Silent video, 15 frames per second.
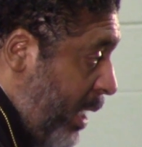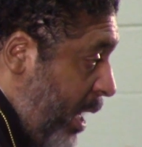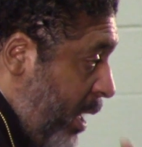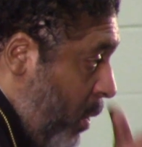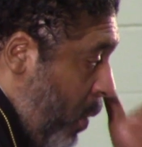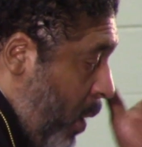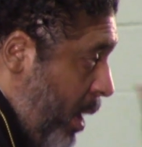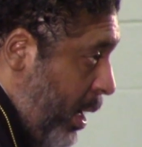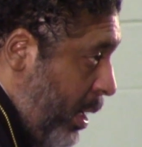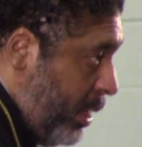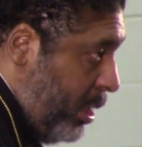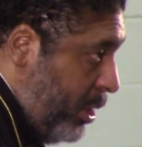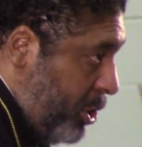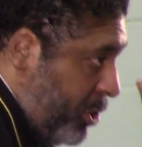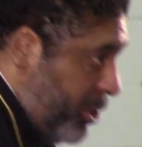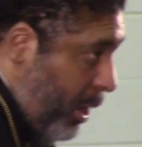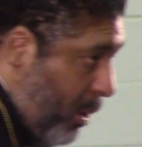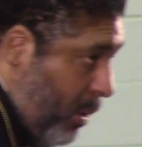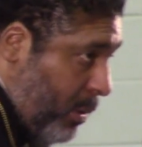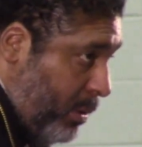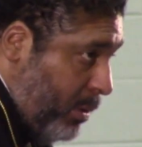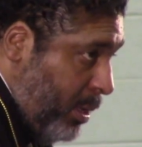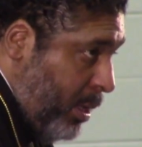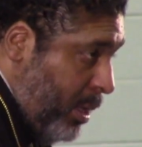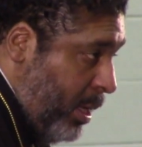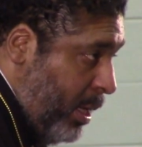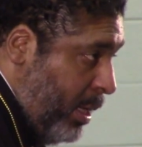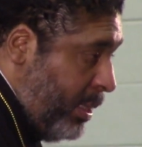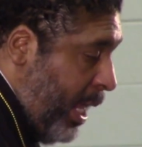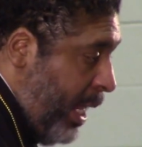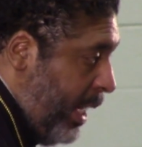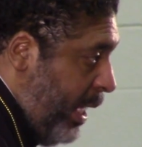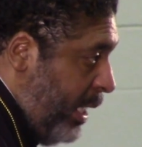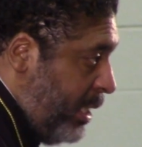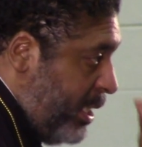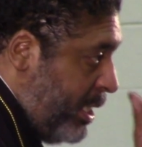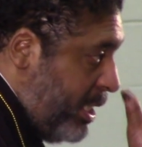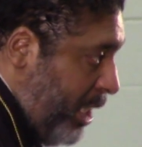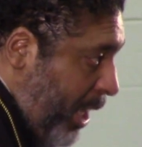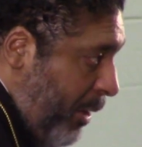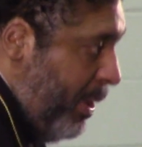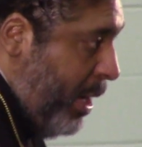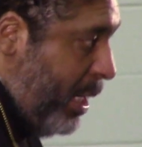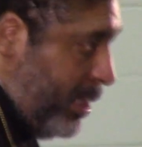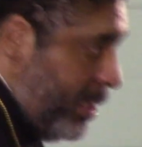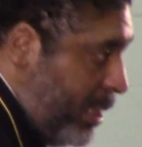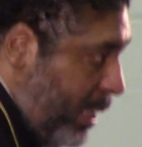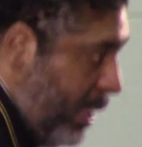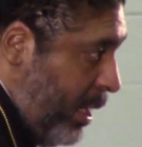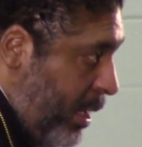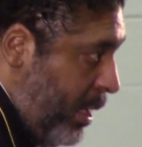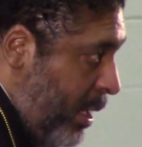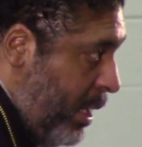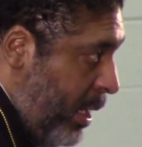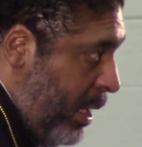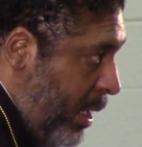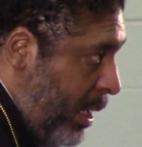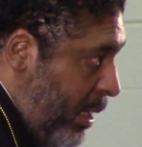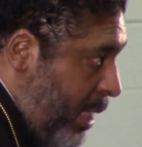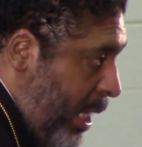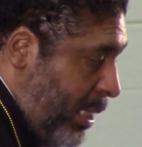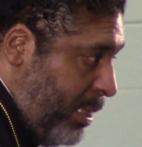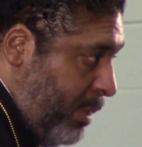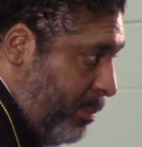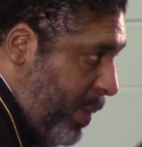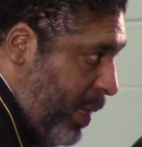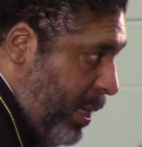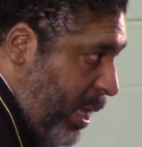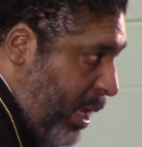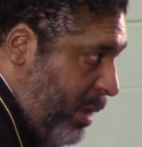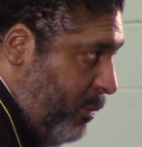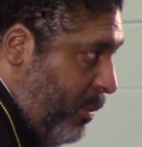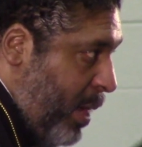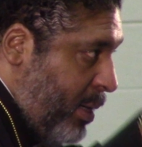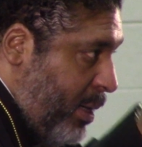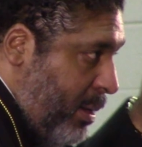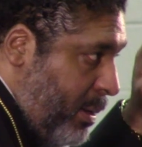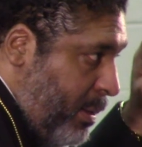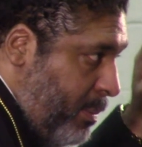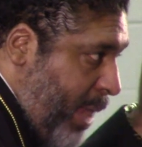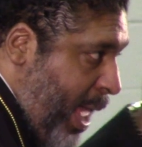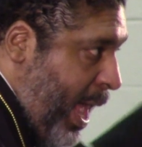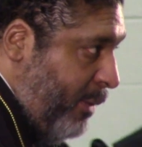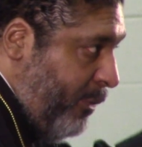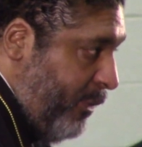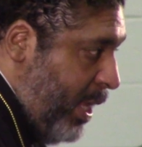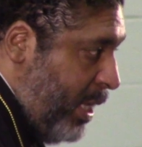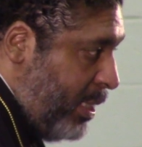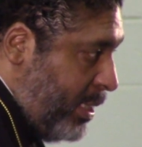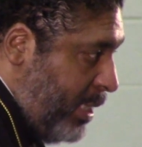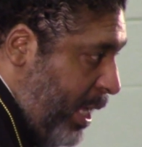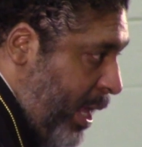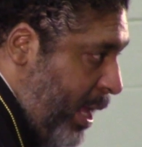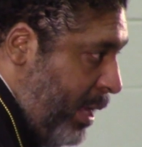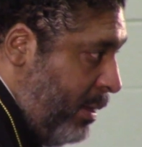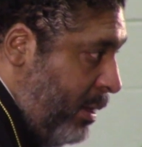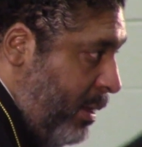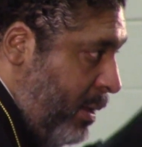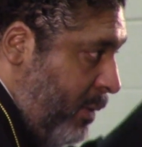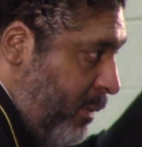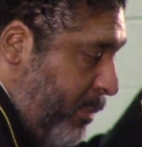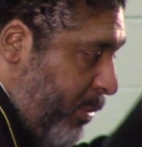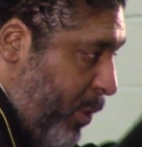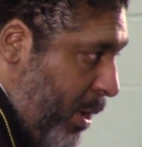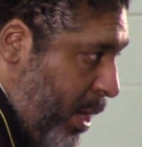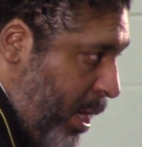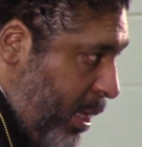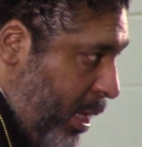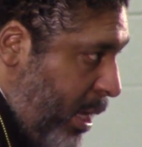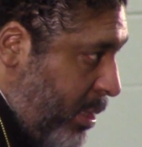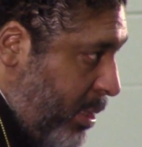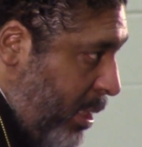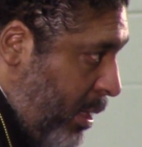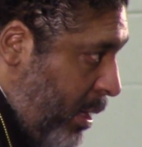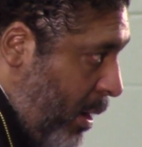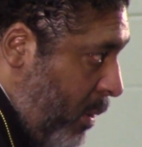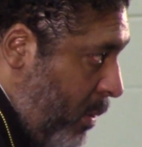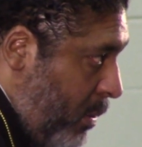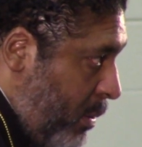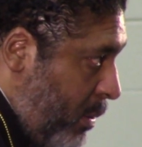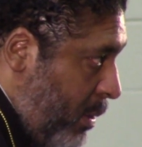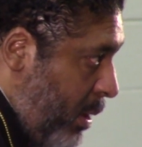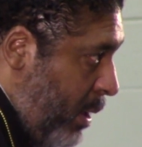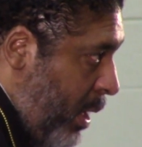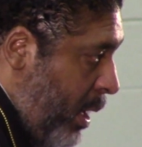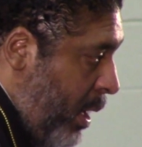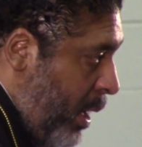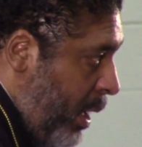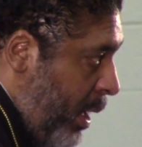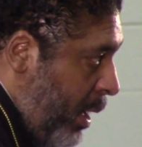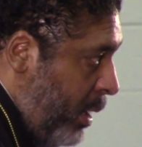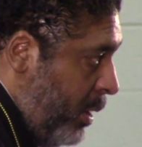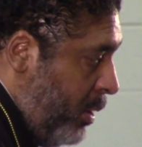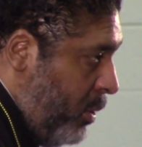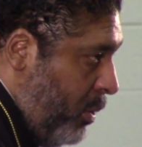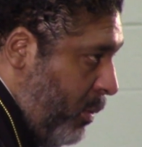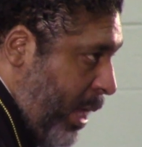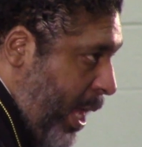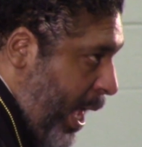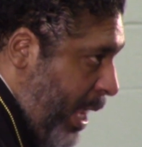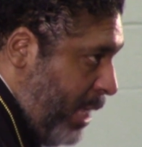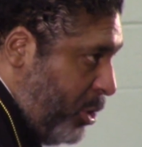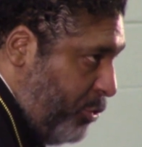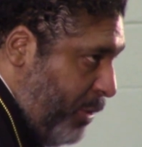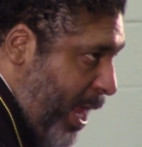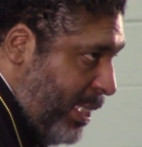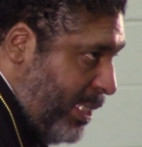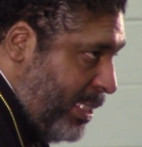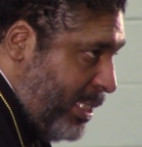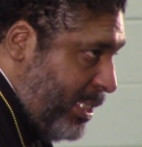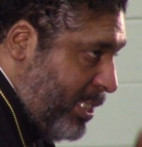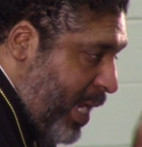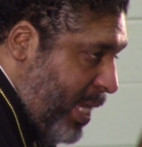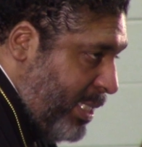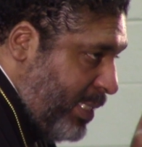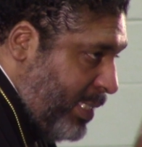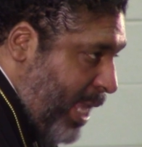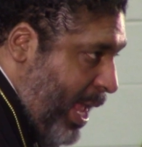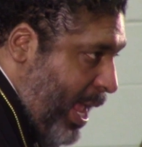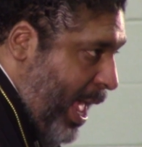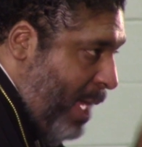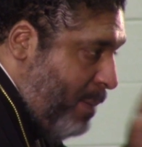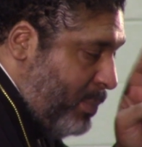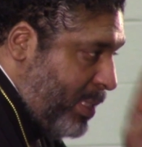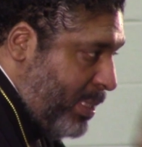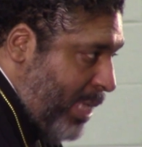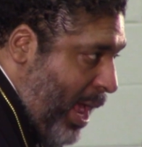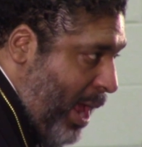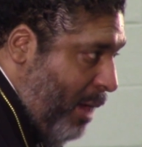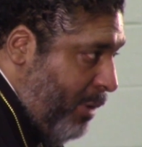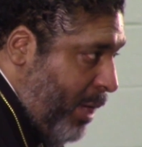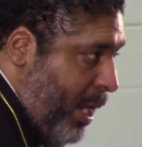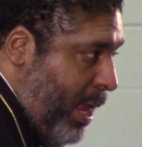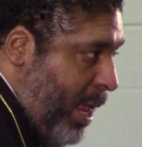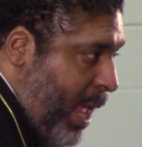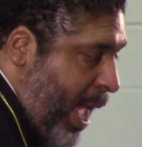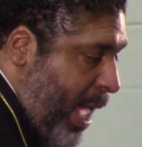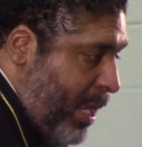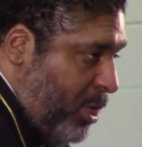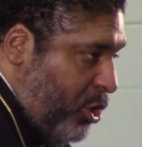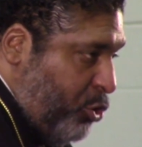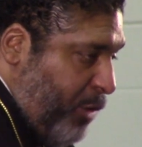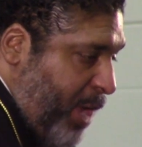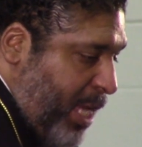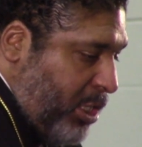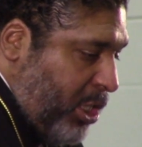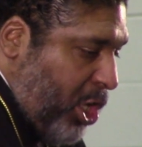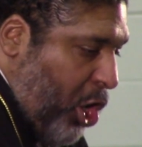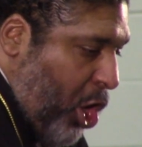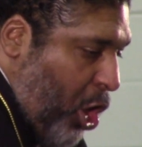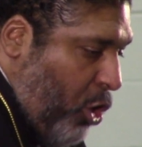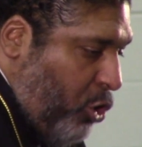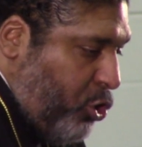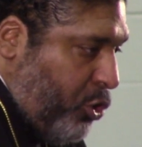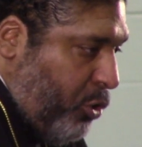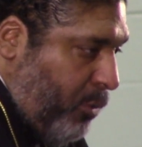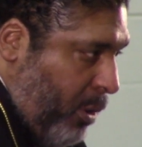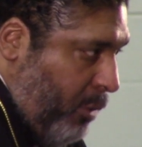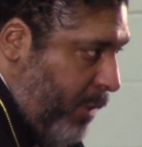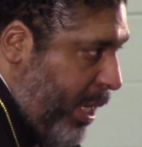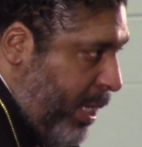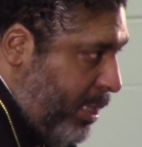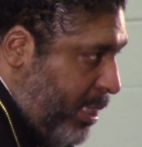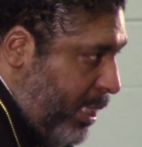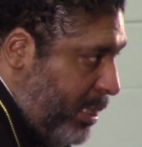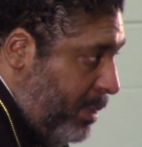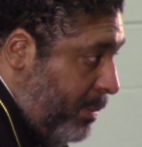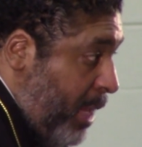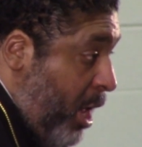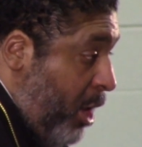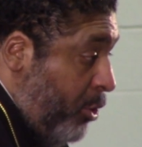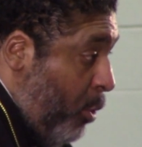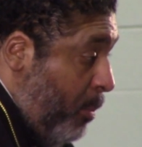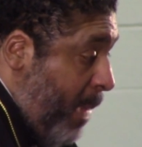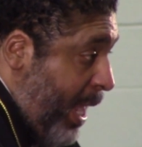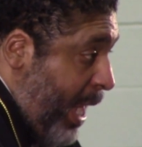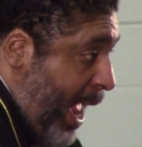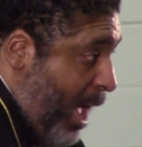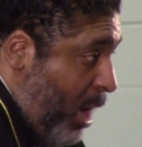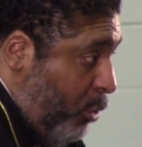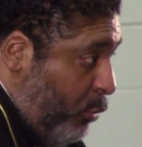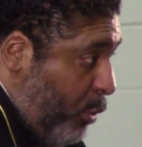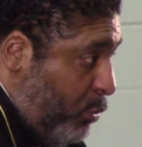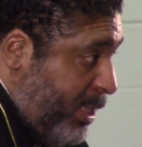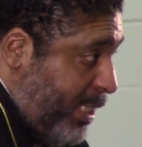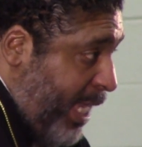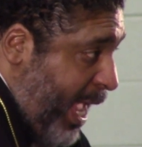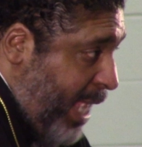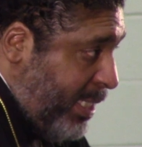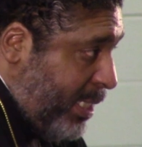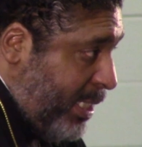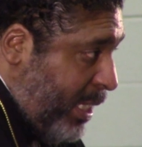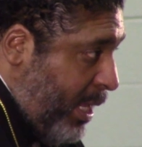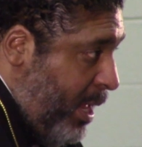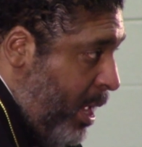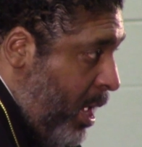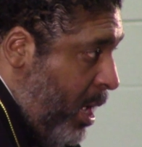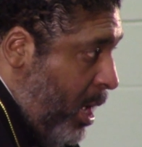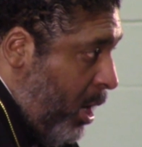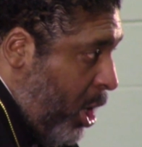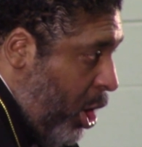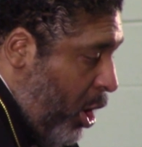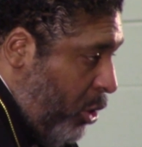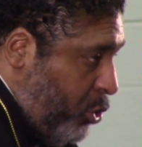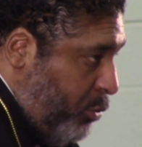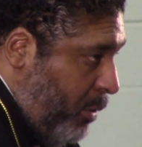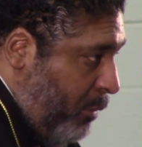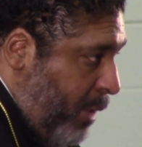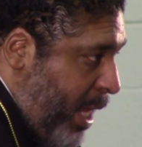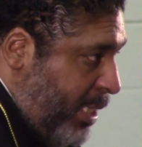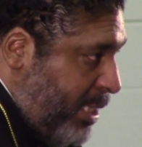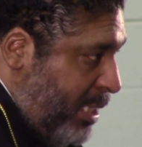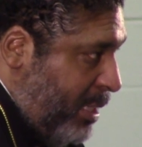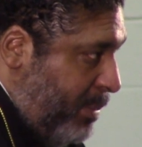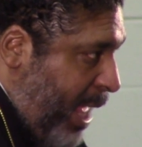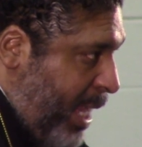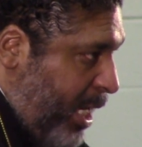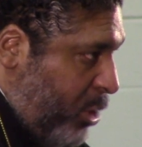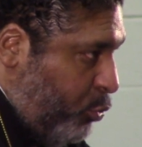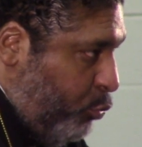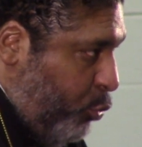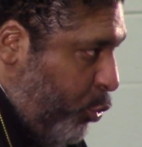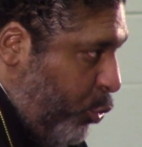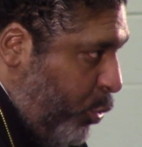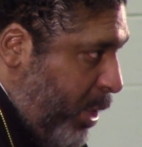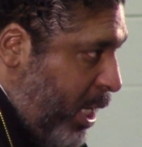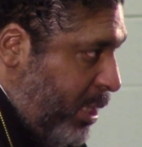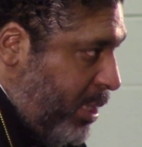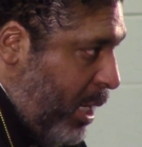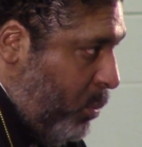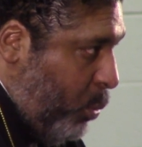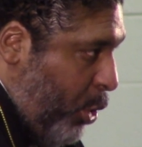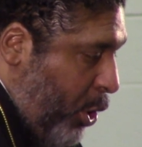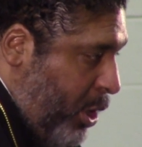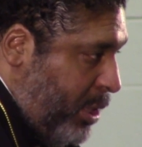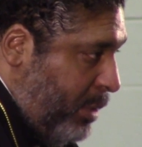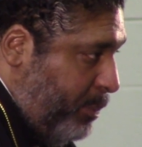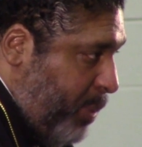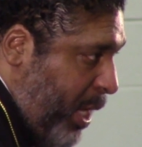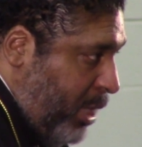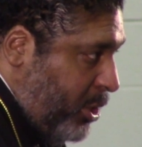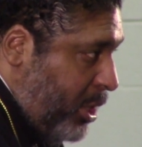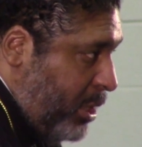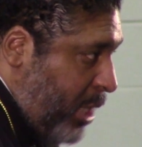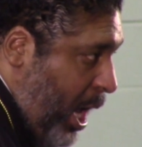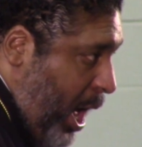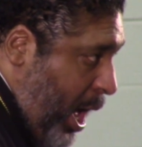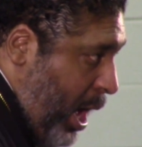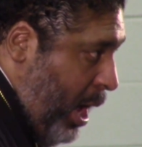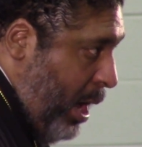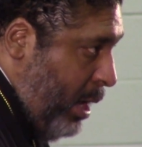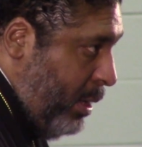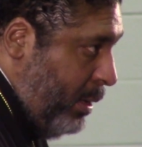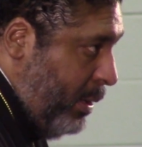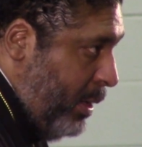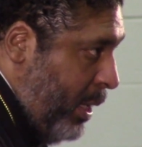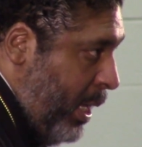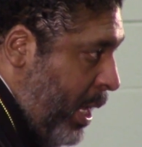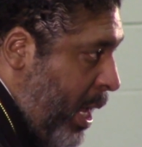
in order to show that he seriously doesn't believe what the blackface said from 30 years ago, you can't just say I'm sorry and address cultural racism, no matter how grotesque cultural racism, that is rudeness and words and pictures, are.